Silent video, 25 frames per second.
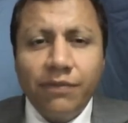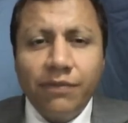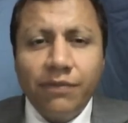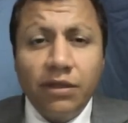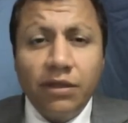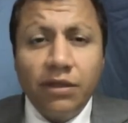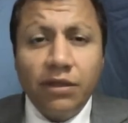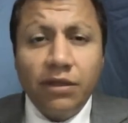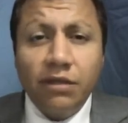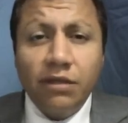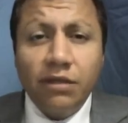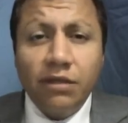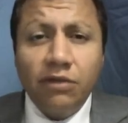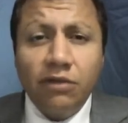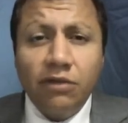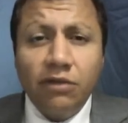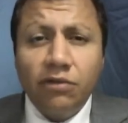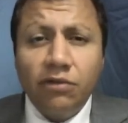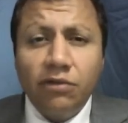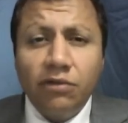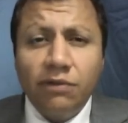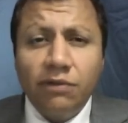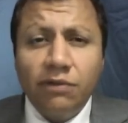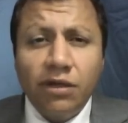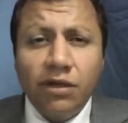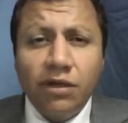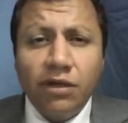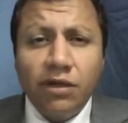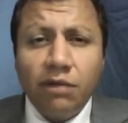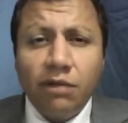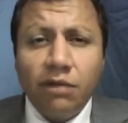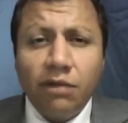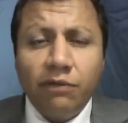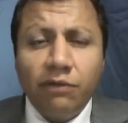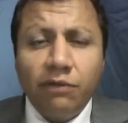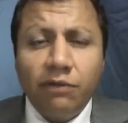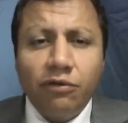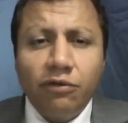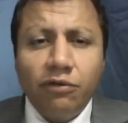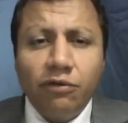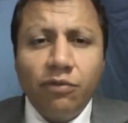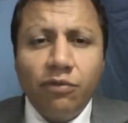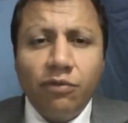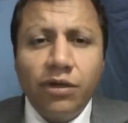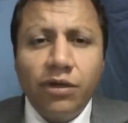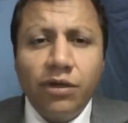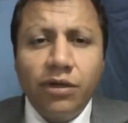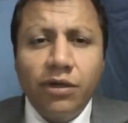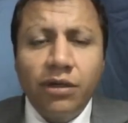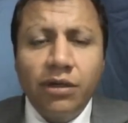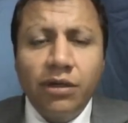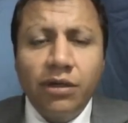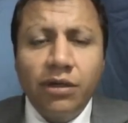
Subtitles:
In the end, they don't even care about the number